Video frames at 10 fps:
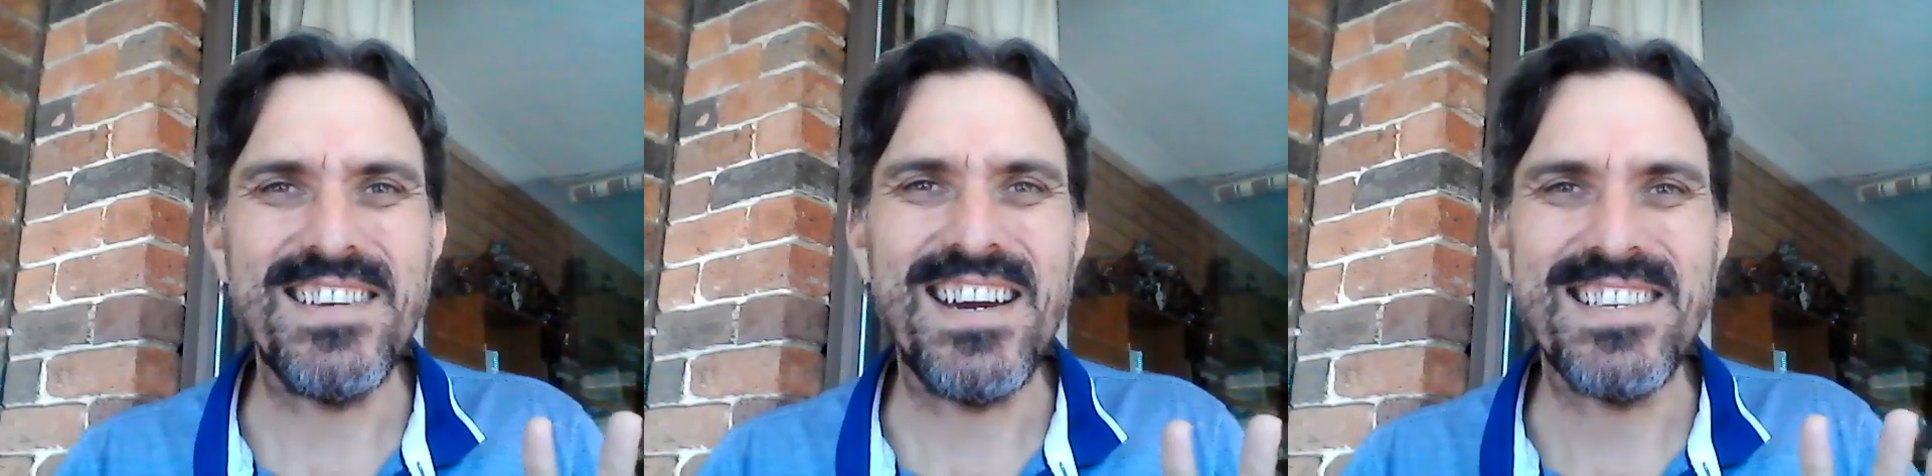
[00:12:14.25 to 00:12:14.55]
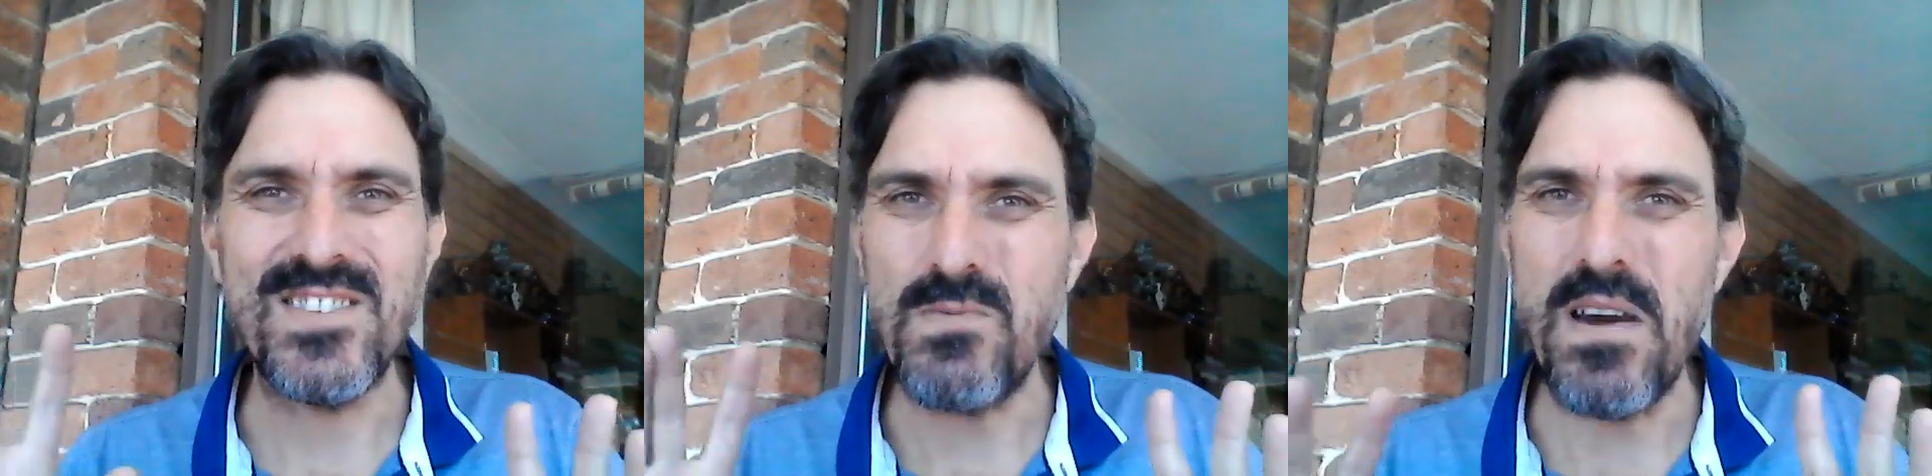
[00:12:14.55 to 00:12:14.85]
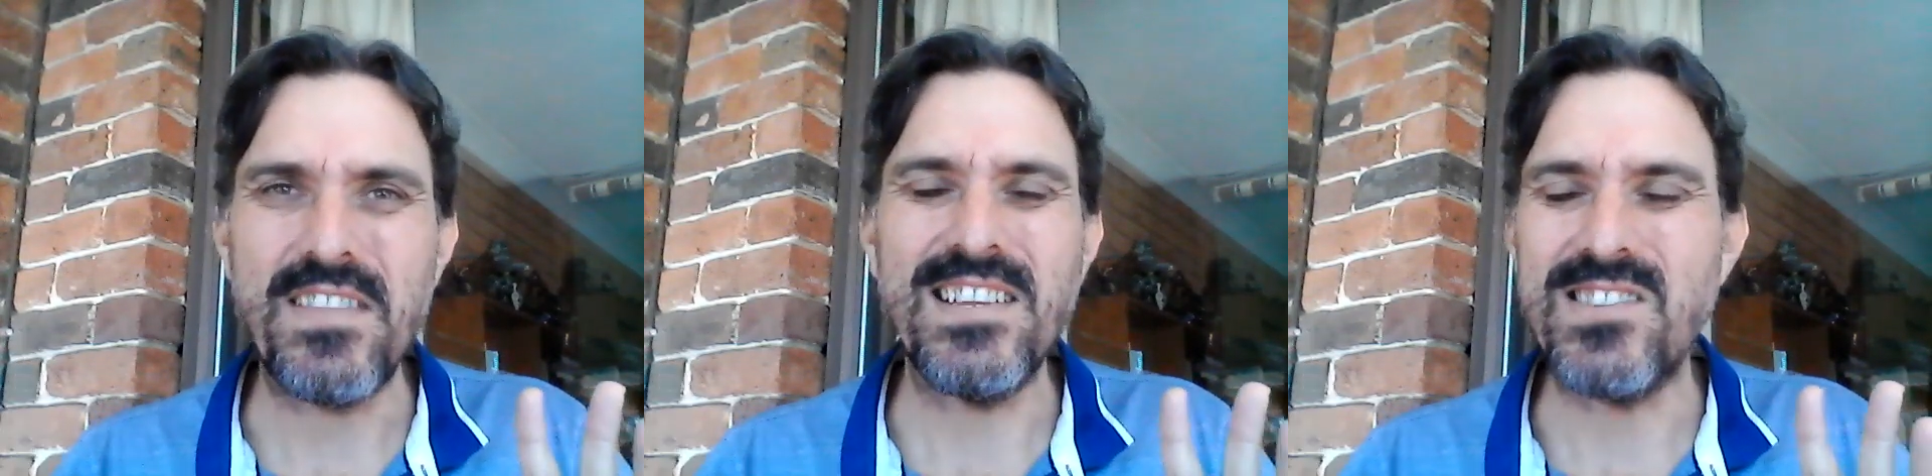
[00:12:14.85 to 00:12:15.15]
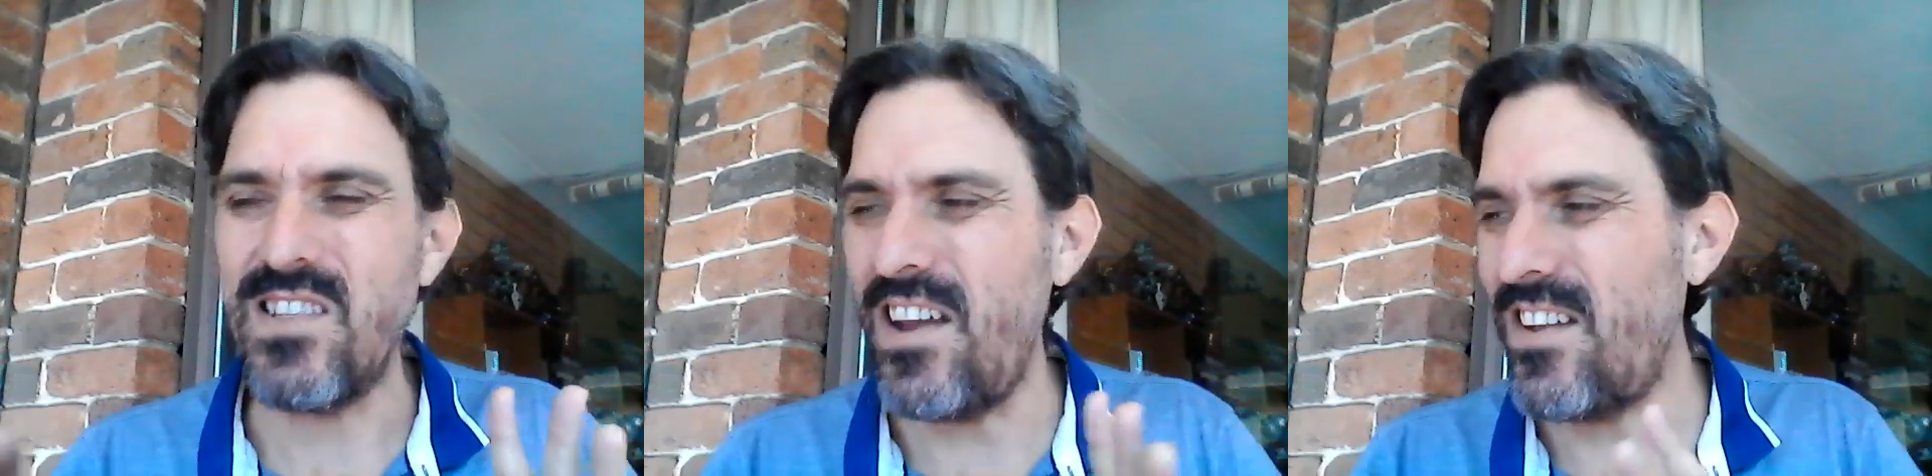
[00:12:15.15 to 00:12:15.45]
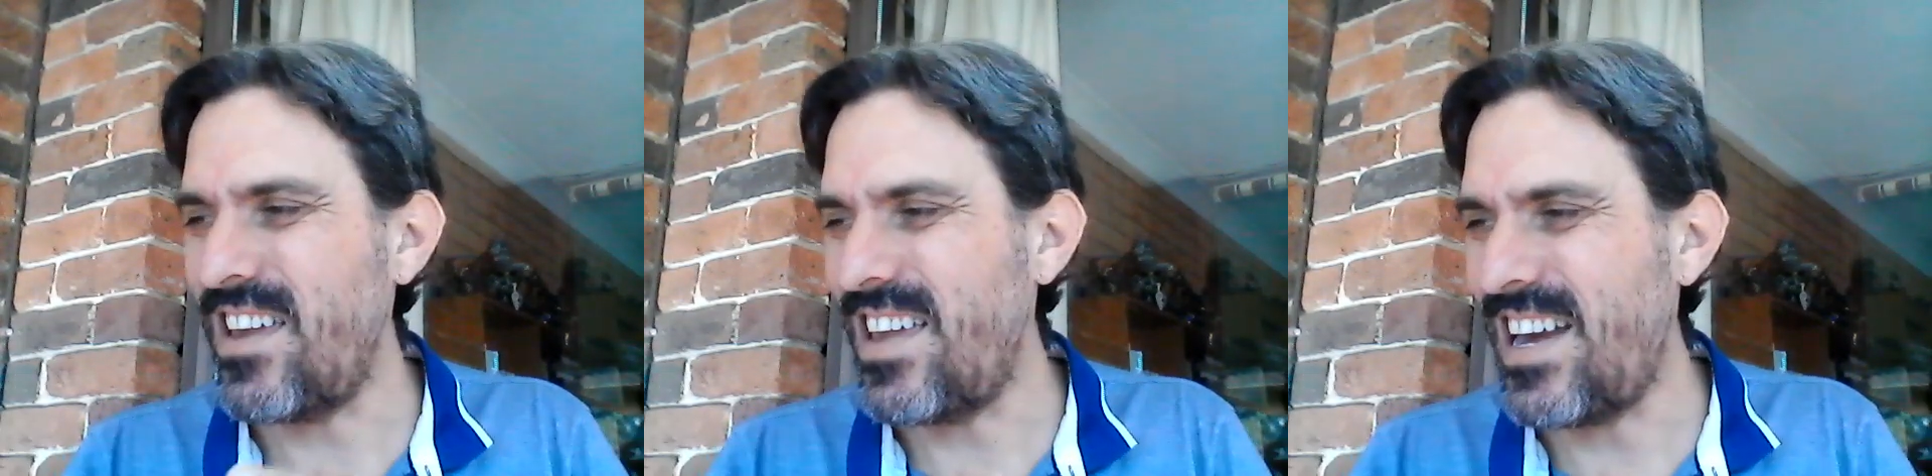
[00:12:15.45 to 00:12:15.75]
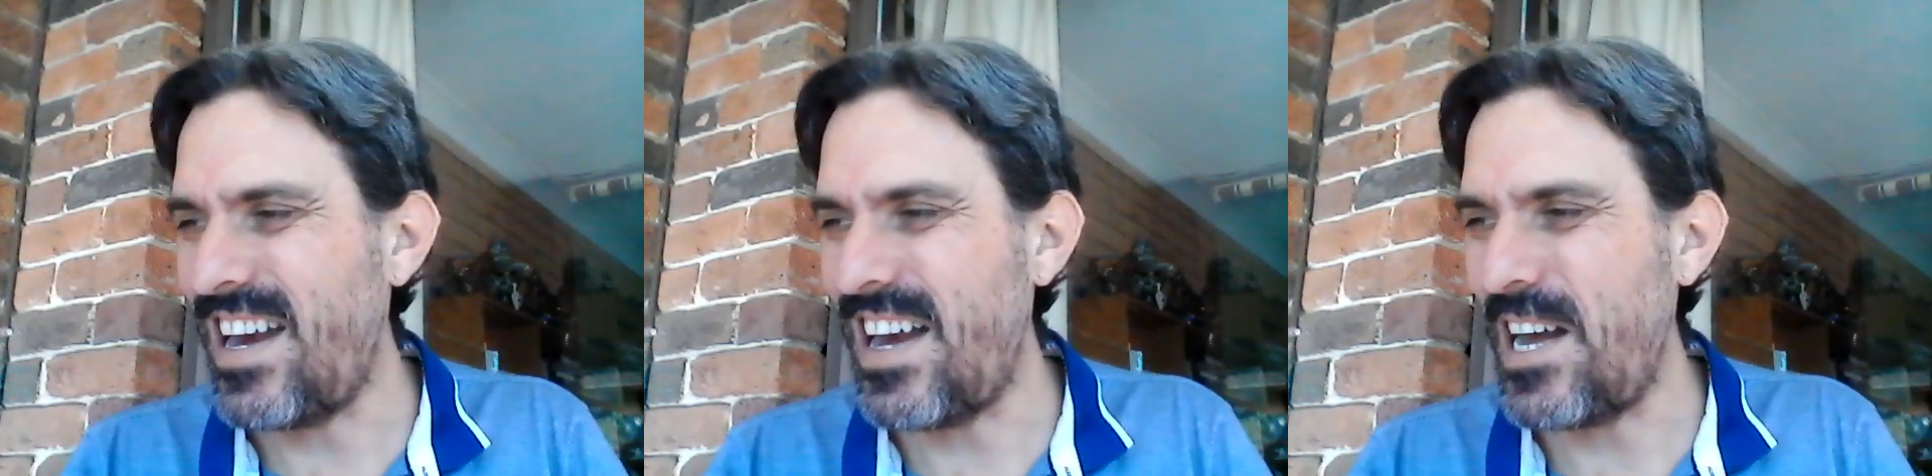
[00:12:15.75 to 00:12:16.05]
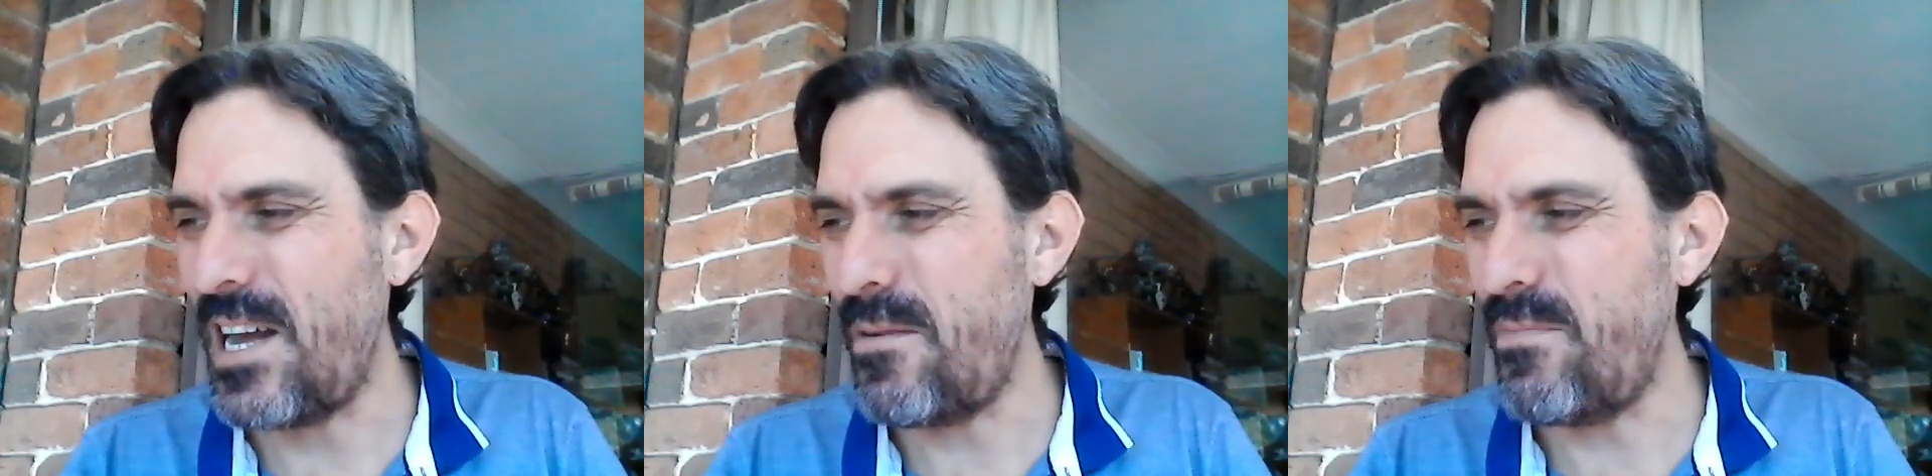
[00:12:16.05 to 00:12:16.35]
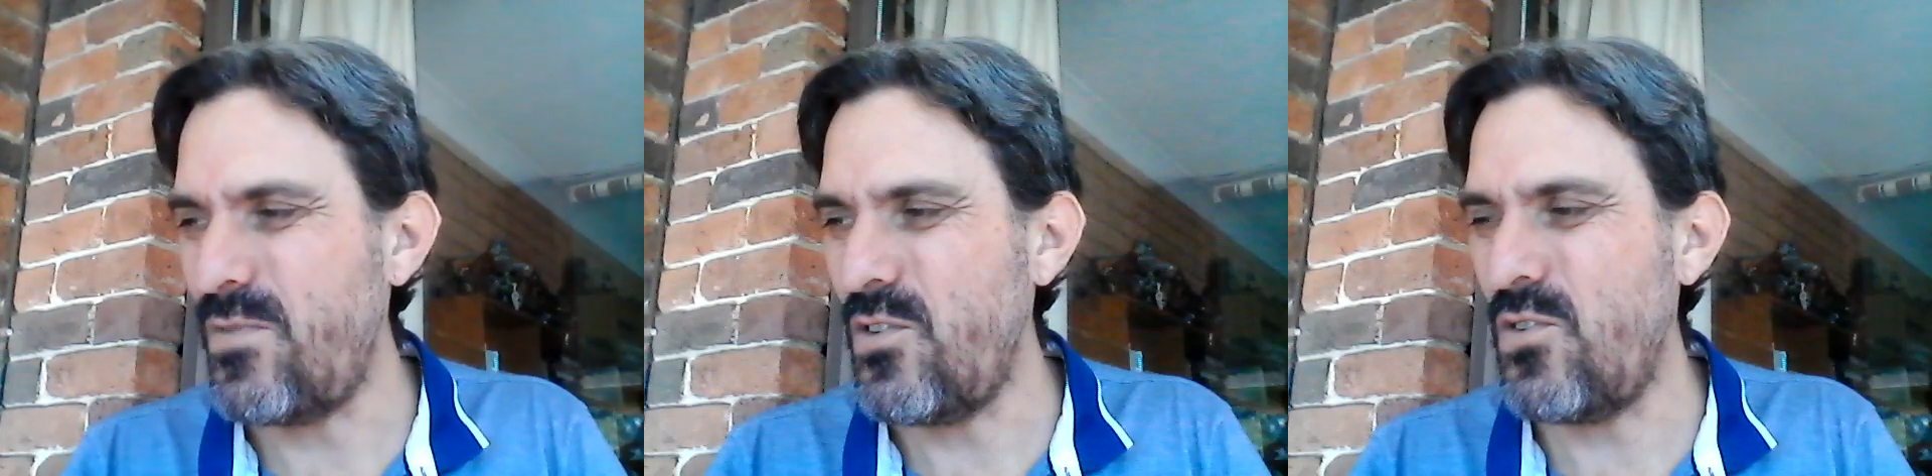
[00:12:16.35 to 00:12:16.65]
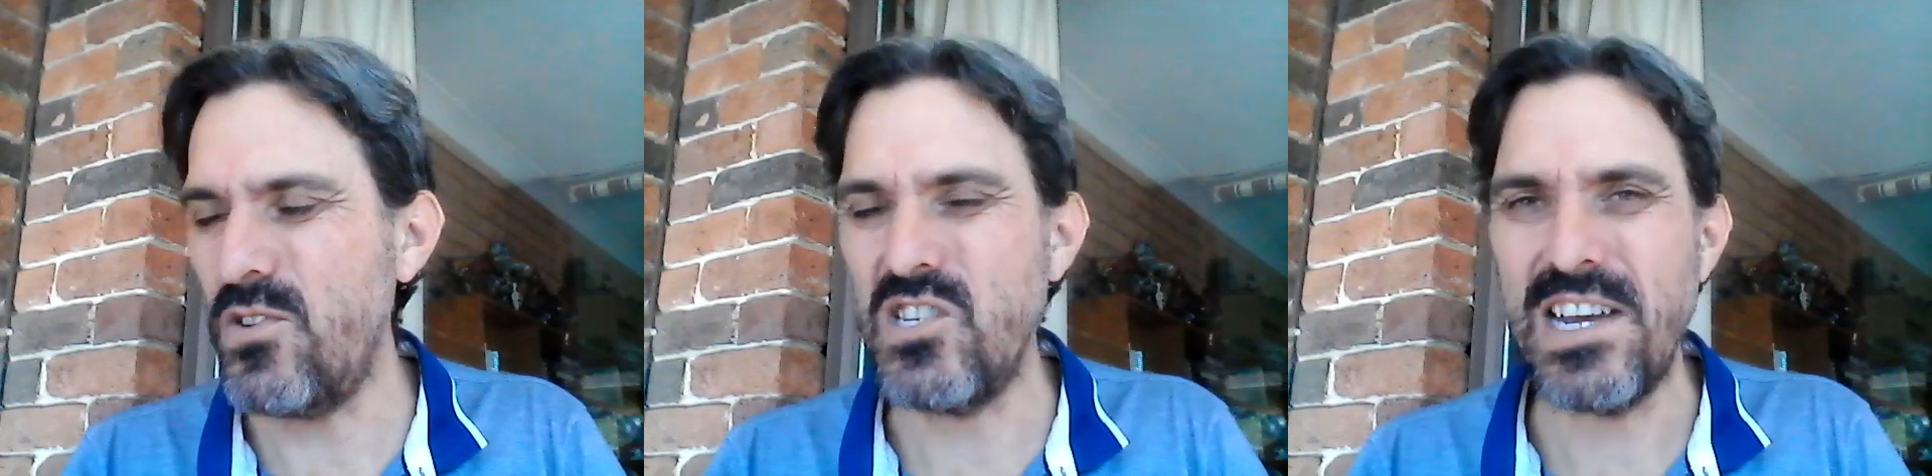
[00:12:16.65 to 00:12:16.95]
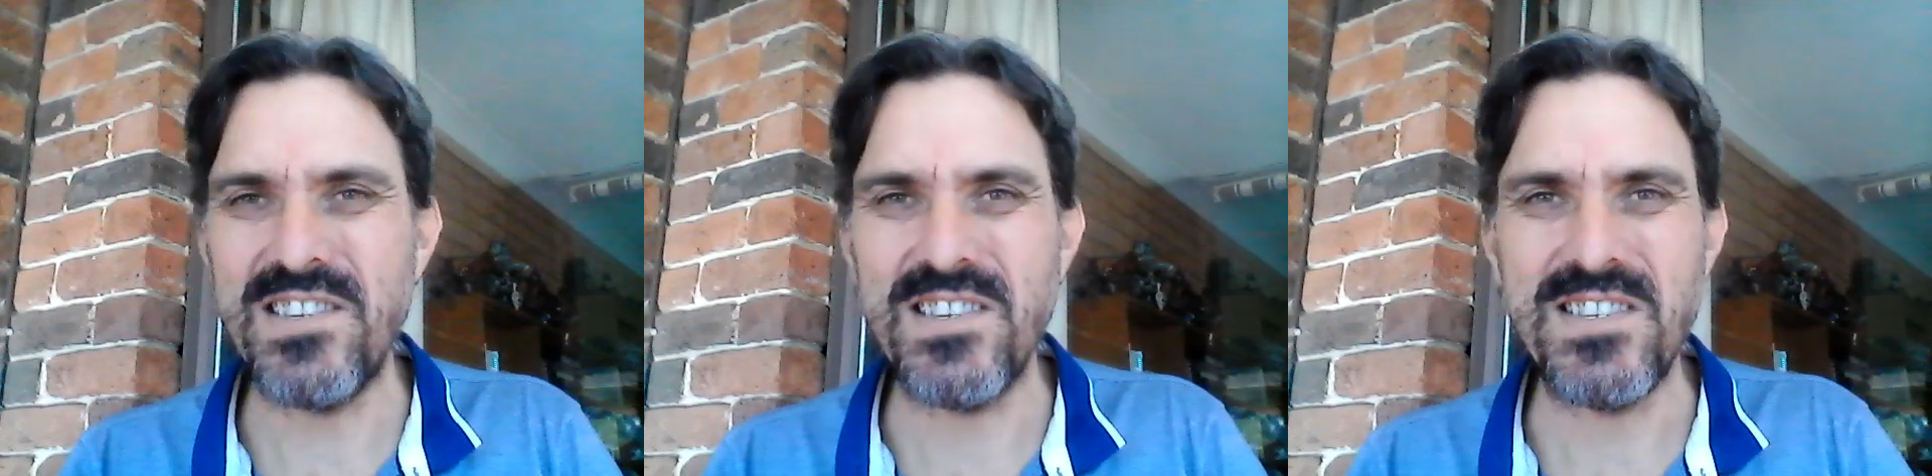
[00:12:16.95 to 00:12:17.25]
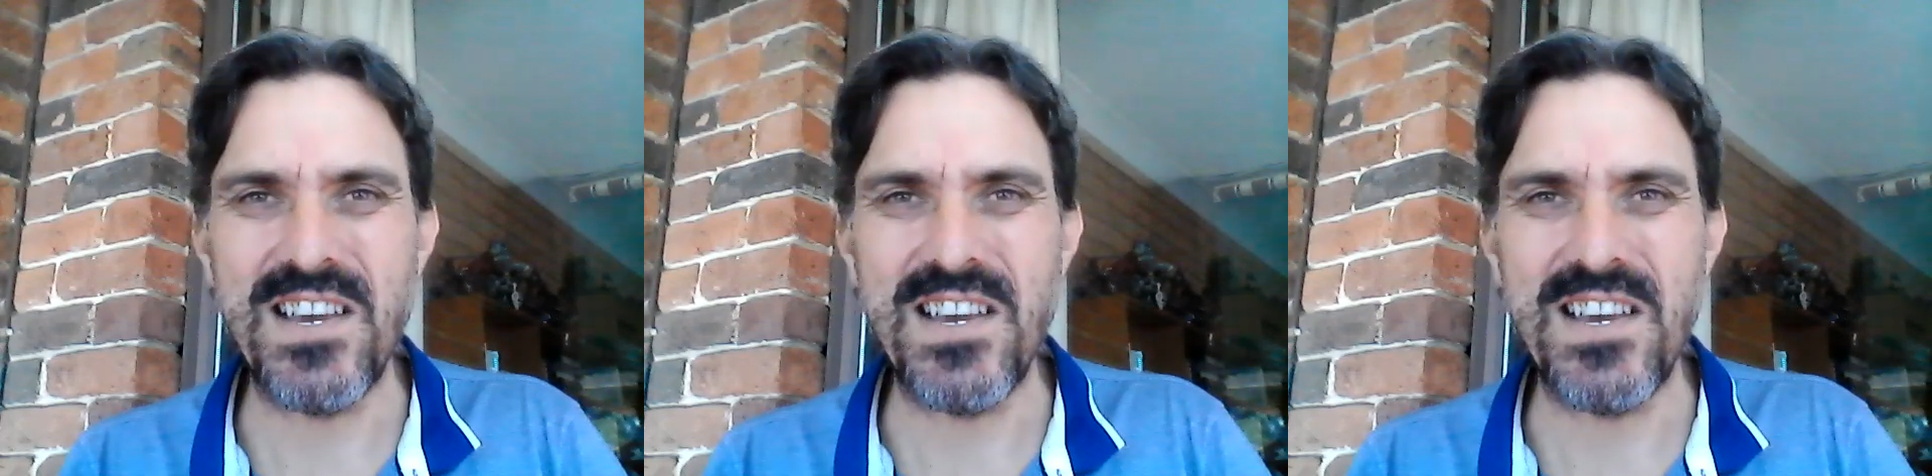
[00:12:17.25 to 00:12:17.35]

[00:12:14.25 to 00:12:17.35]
and smoke that slowly to do it justice.